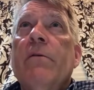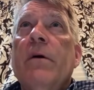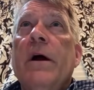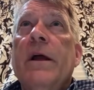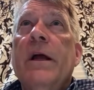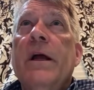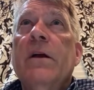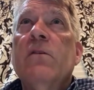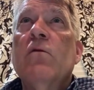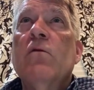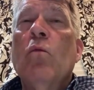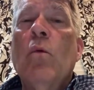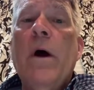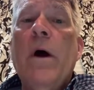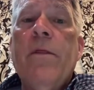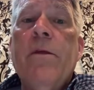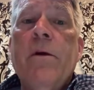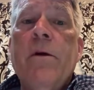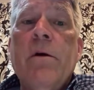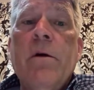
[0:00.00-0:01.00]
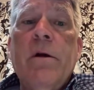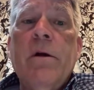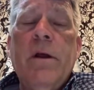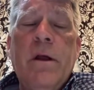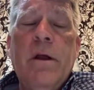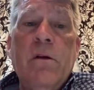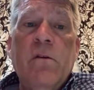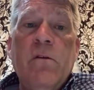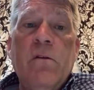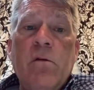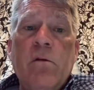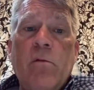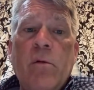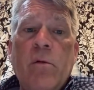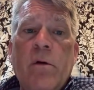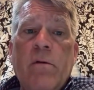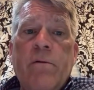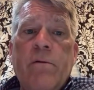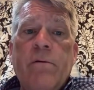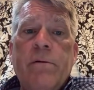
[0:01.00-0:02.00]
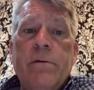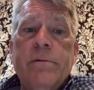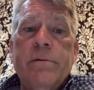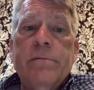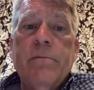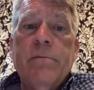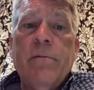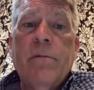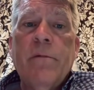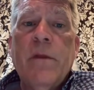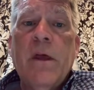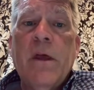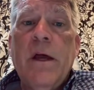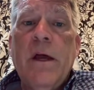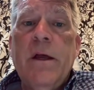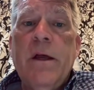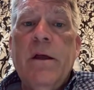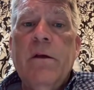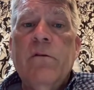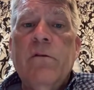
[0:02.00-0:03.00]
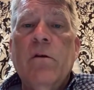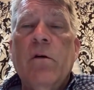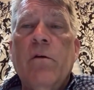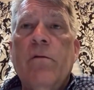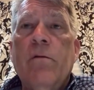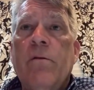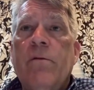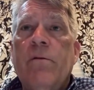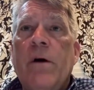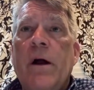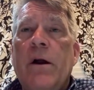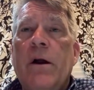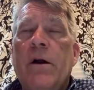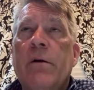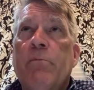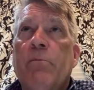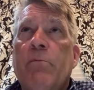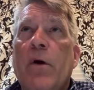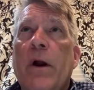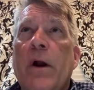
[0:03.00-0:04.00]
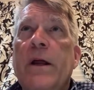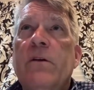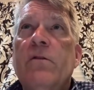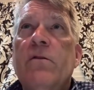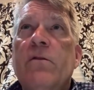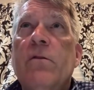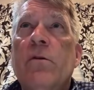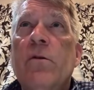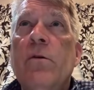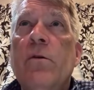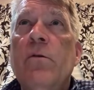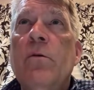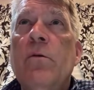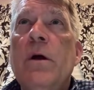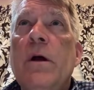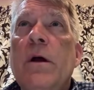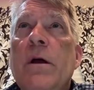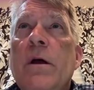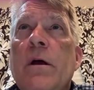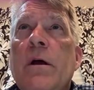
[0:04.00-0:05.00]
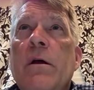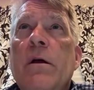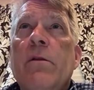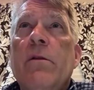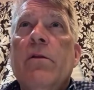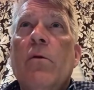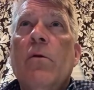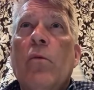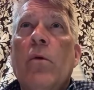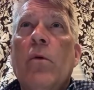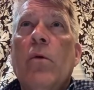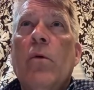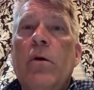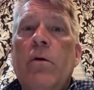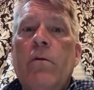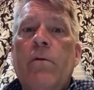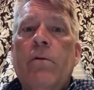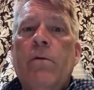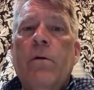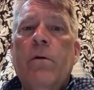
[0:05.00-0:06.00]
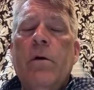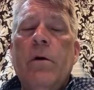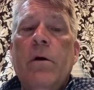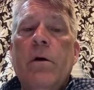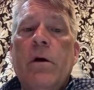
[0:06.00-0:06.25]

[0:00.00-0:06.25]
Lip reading: against weather is the roof. Okay, so if a fire breaks through the roof,